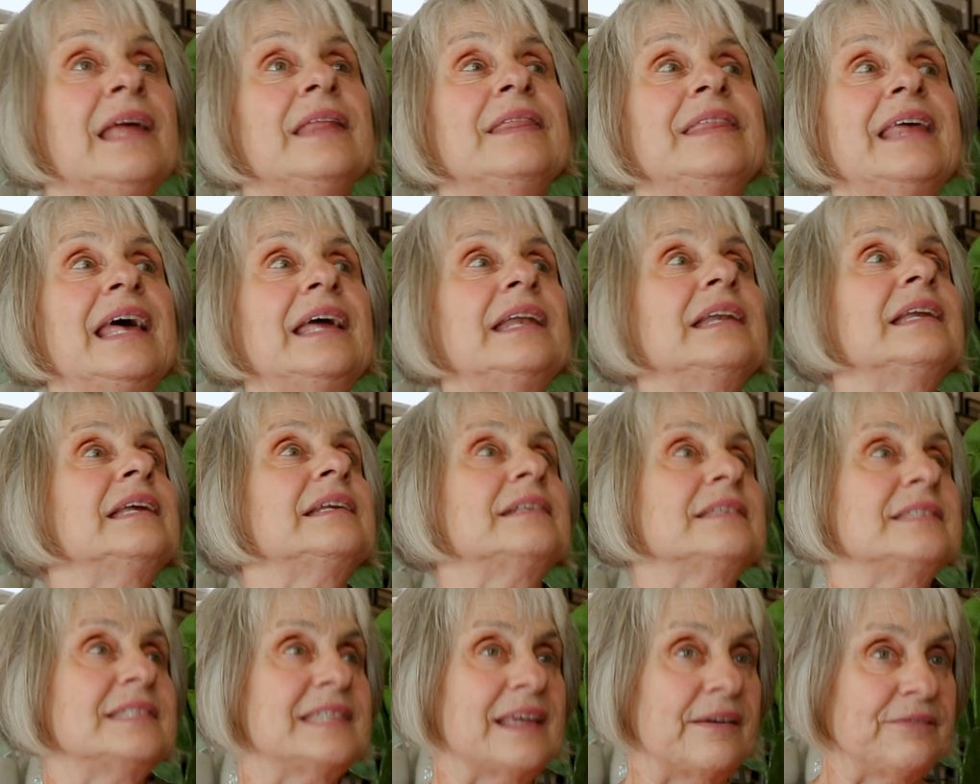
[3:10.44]
Then
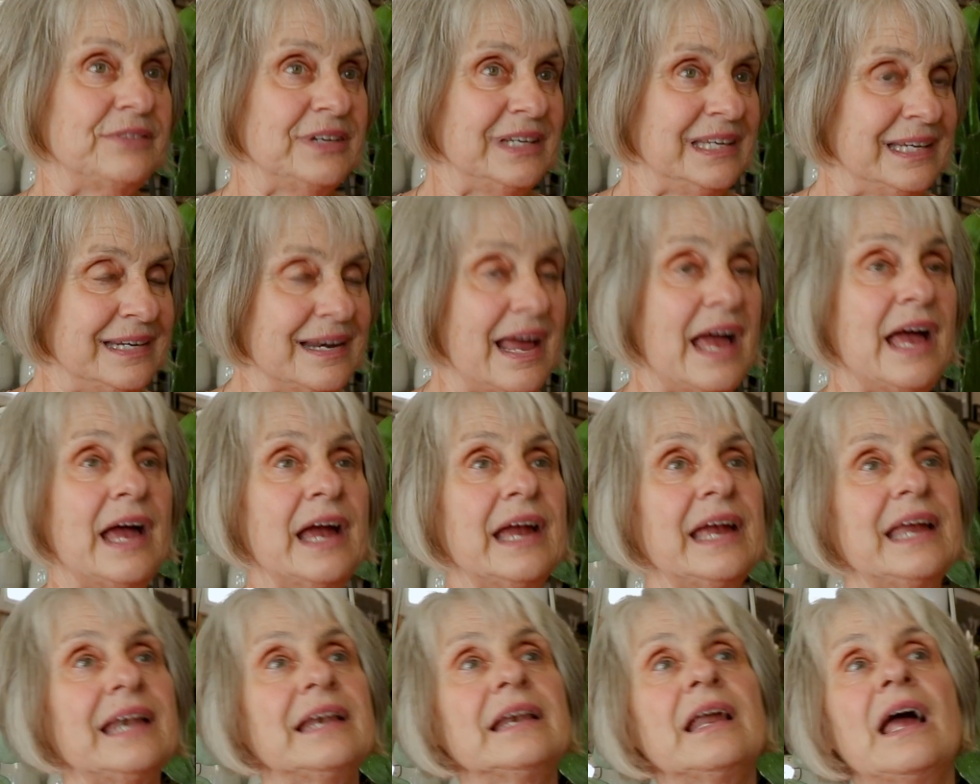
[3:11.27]
in
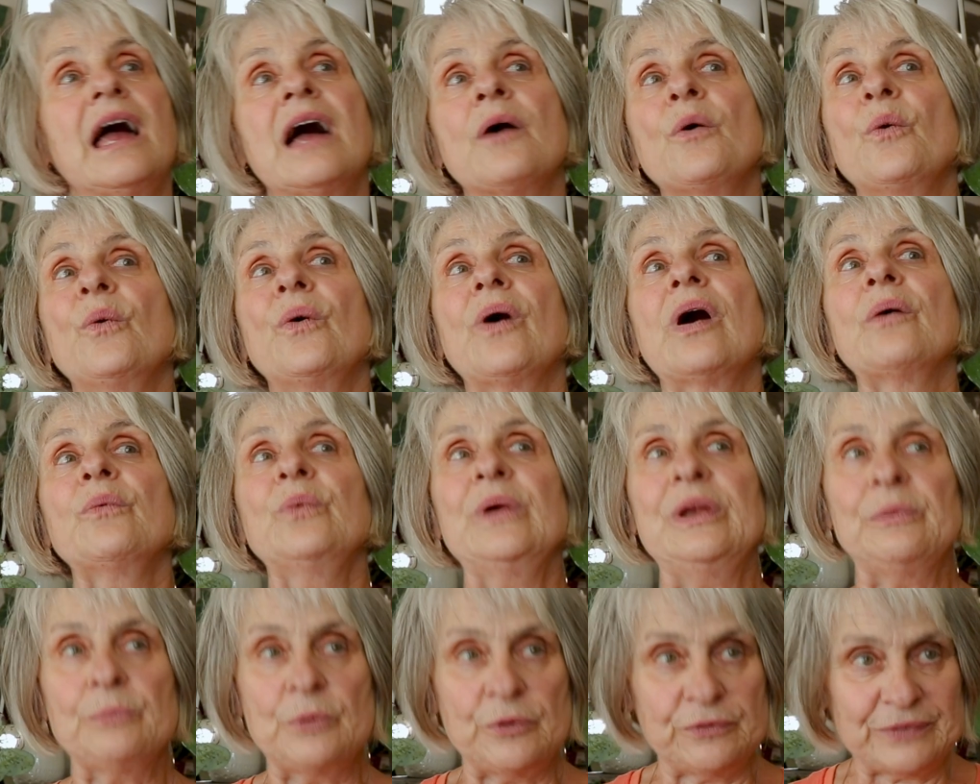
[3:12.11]
'79,
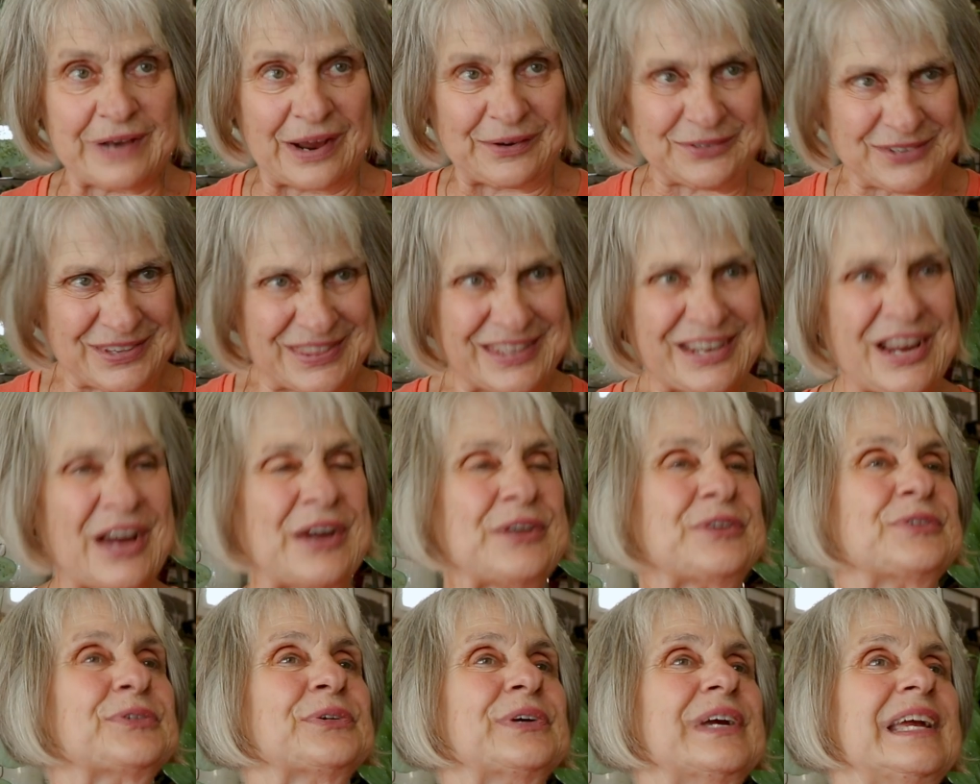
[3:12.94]
we moved out to the
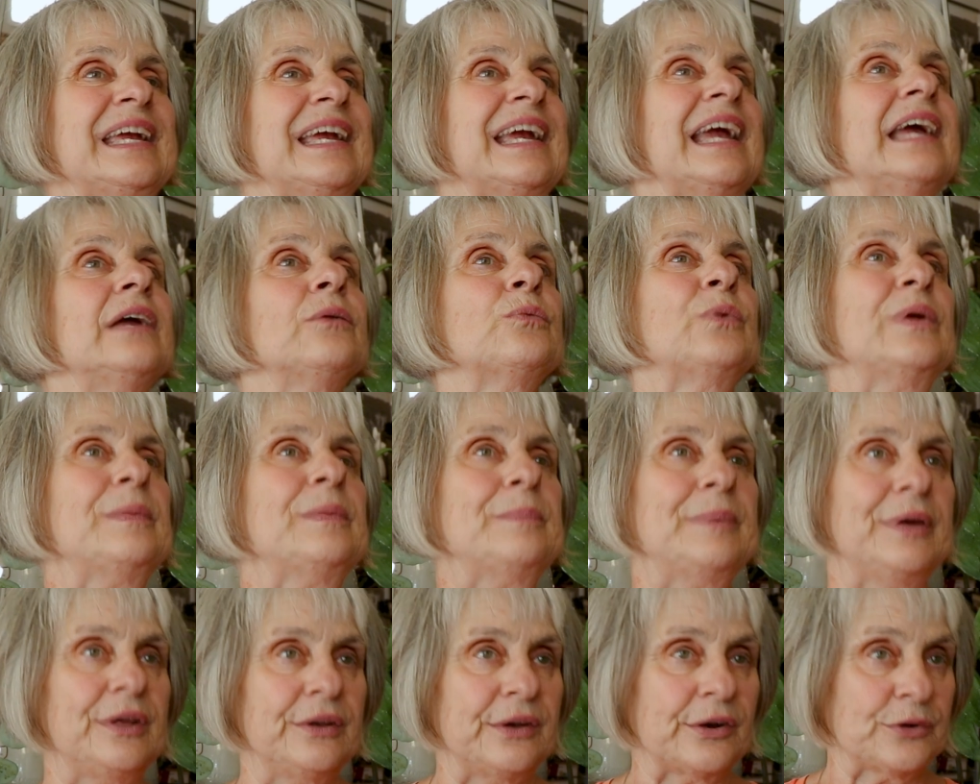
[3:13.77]
country and we
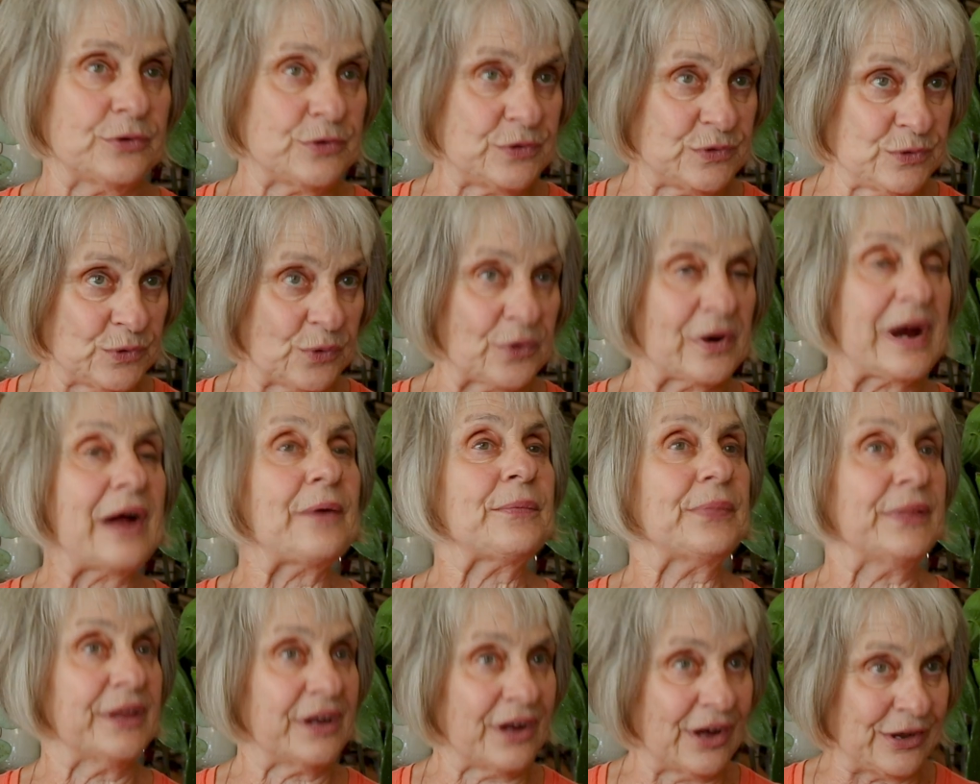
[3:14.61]
built our store out
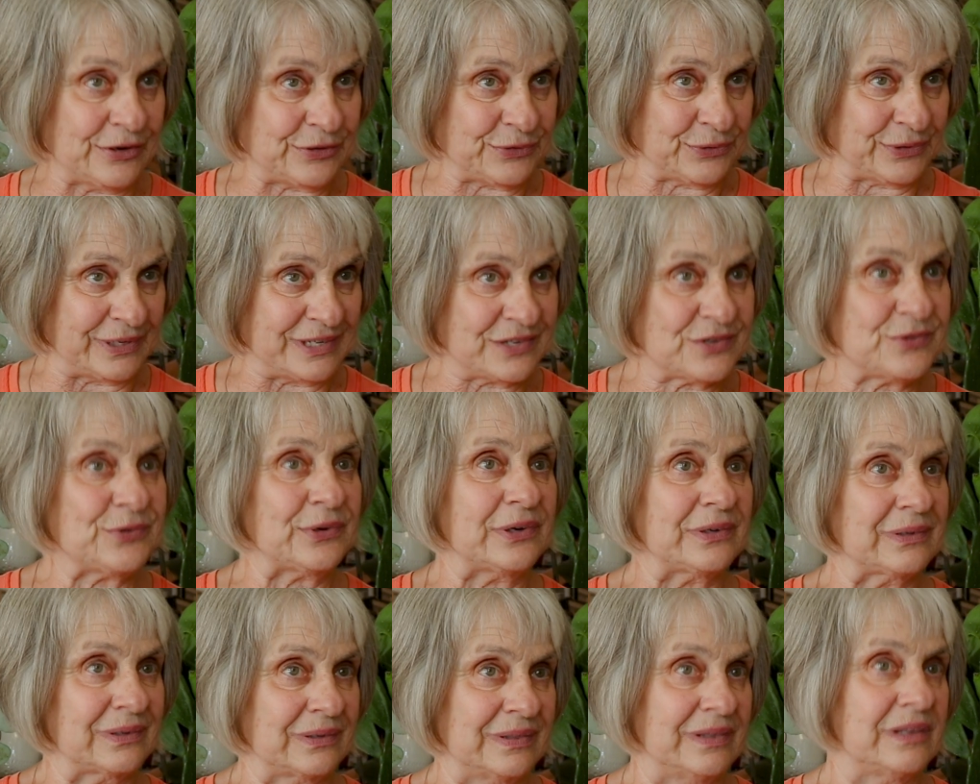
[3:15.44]
in the country,
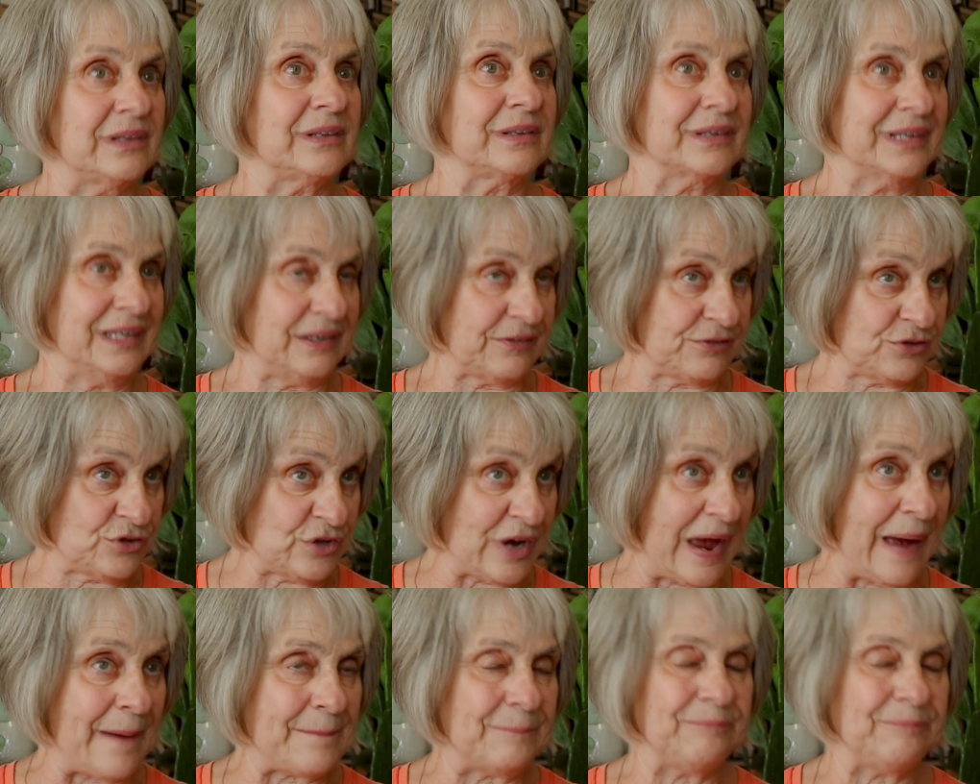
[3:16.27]
the gift shop.